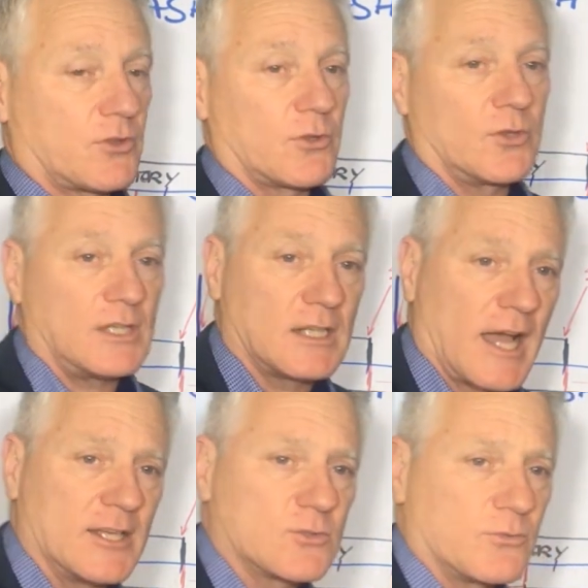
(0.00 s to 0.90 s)
30
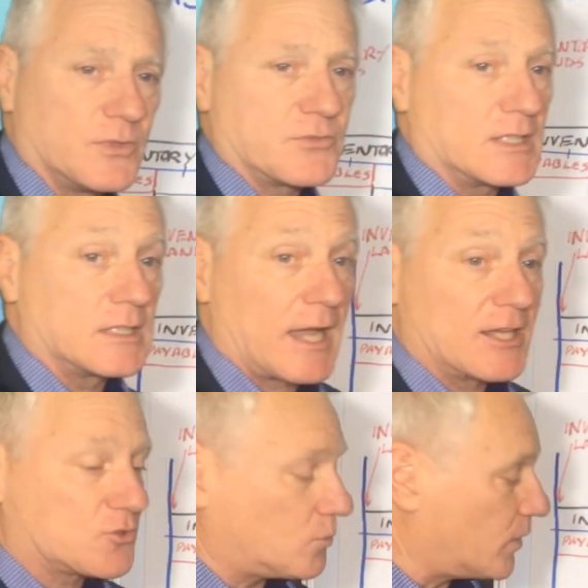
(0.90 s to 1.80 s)
days or 15
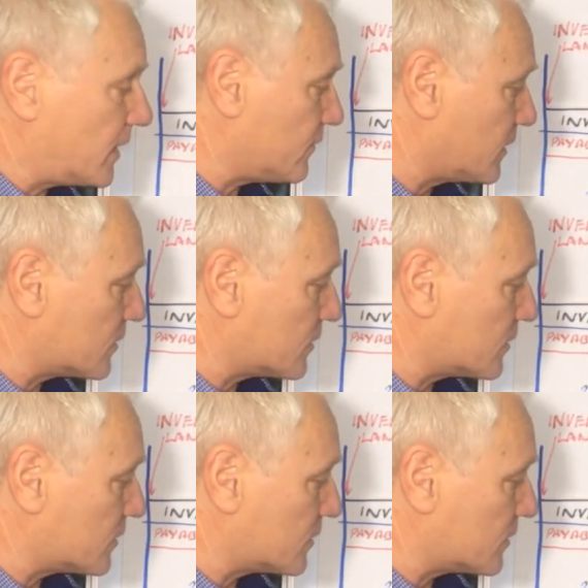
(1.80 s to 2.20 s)
days or whatever. It